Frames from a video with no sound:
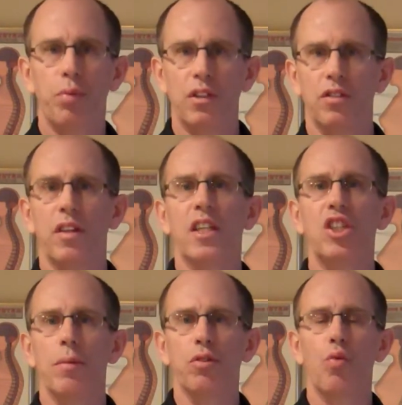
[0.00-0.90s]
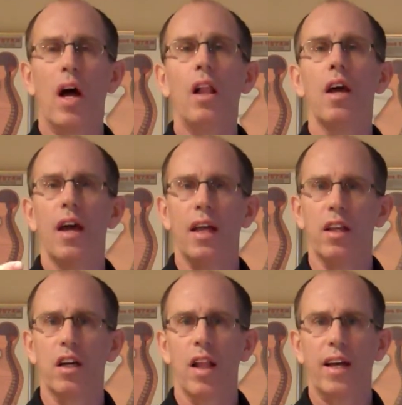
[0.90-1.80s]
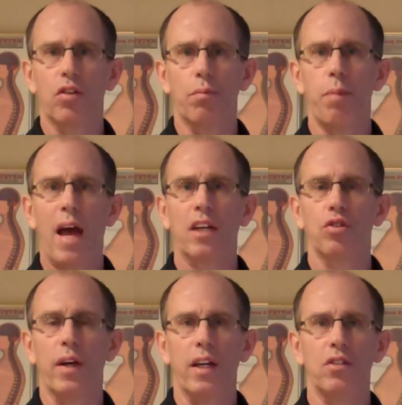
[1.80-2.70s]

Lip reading: presses in the gym as well and neglect their back training.